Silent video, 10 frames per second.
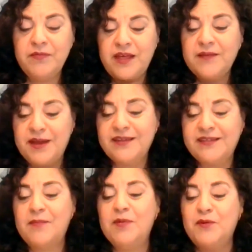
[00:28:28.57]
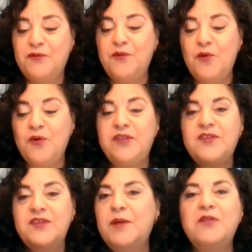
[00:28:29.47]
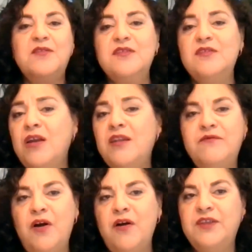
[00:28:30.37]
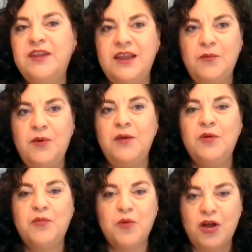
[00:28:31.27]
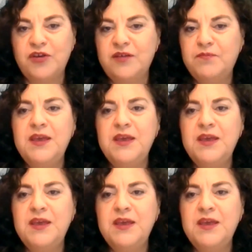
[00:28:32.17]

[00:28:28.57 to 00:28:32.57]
like my example before, that the spouse is not involved in any way with project